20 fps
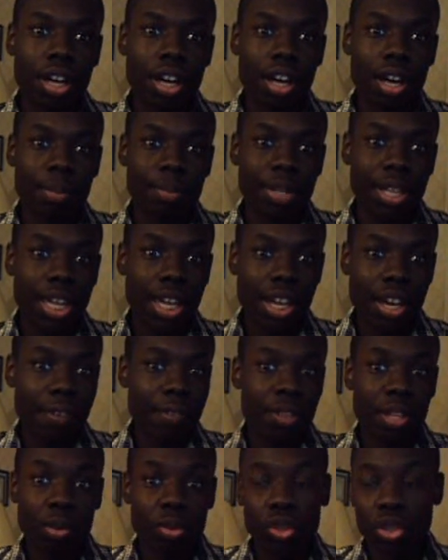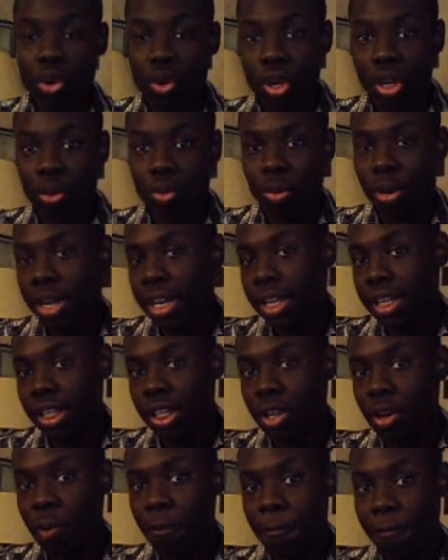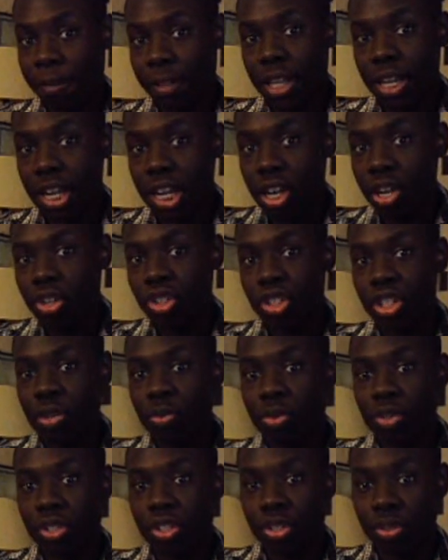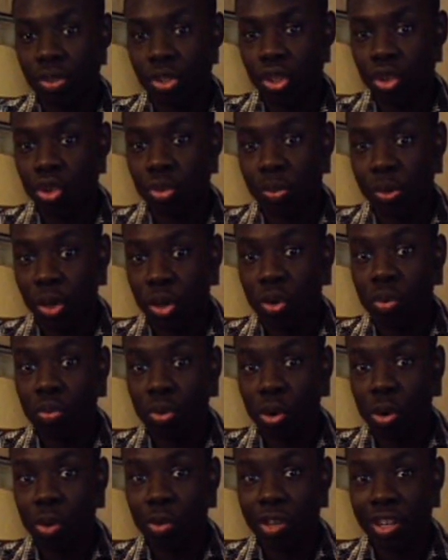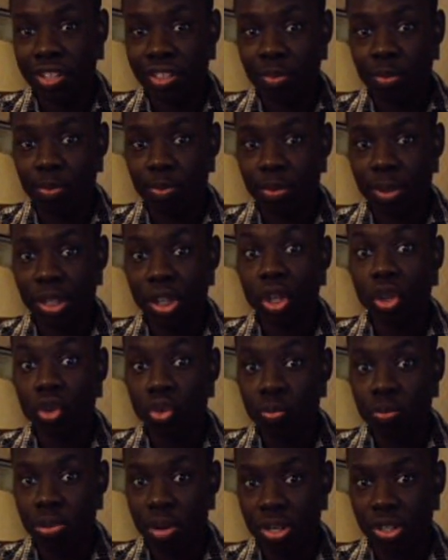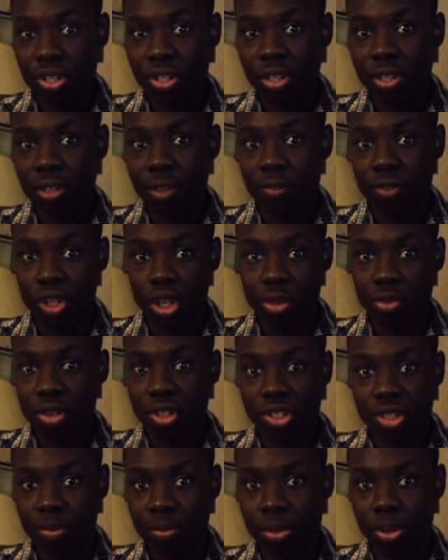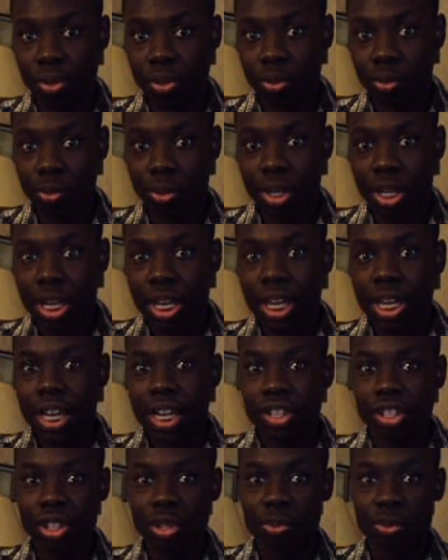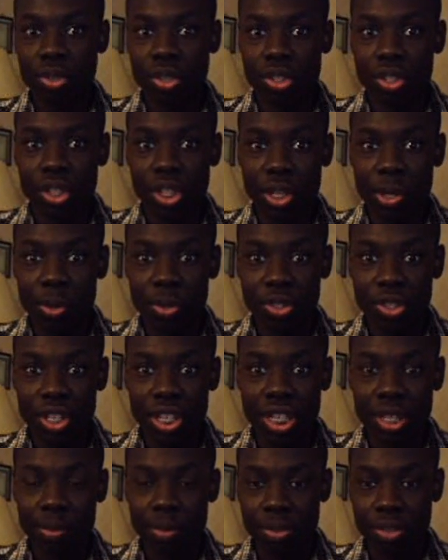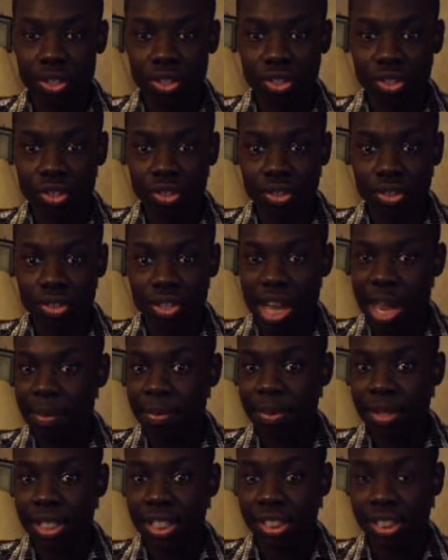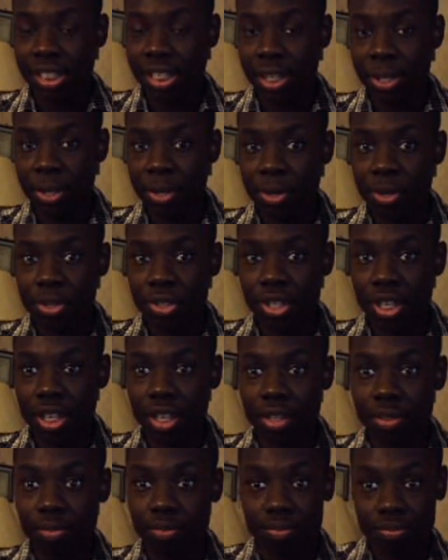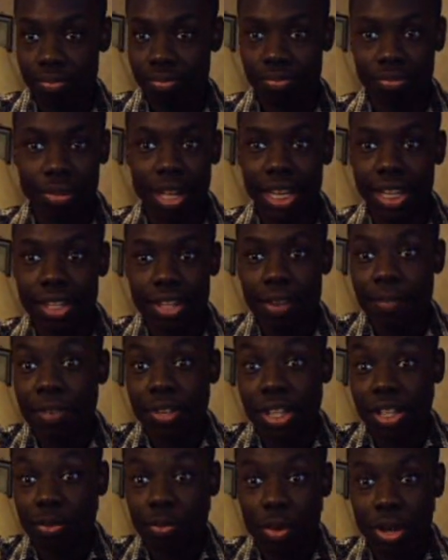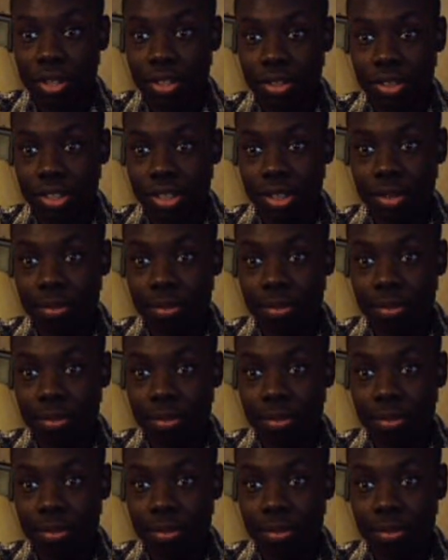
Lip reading: yeah, everything was going great. Flair, she was assuming her role as the new president of Generation Blue, and she was just negotiating with the Japanese leaders, and like everything was